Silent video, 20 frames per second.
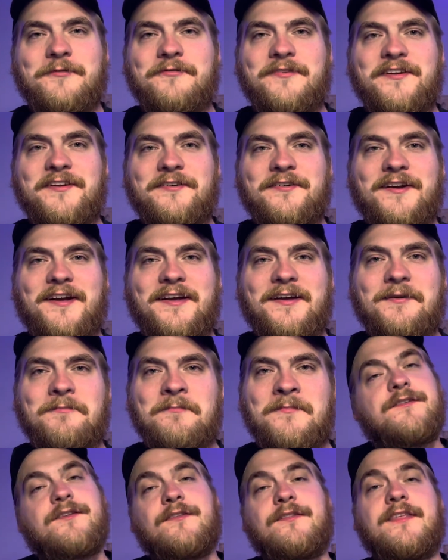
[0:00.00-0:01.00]
video
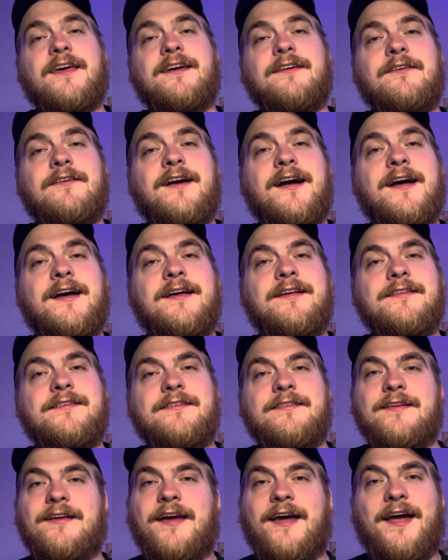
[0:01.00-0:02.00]
game. So thank you
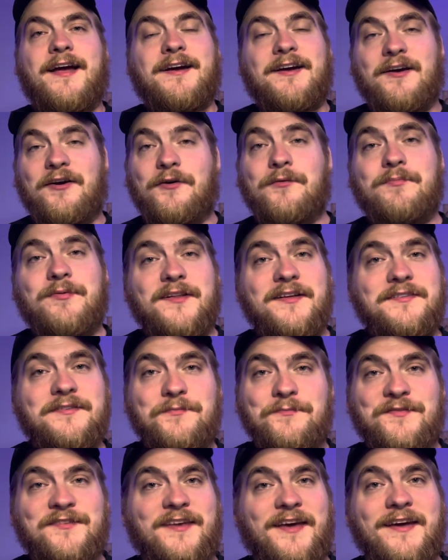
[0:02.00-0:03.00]
guys and go play
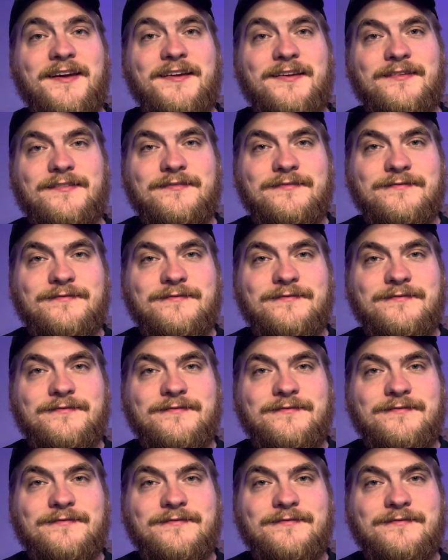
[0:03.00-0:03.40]
some Skate.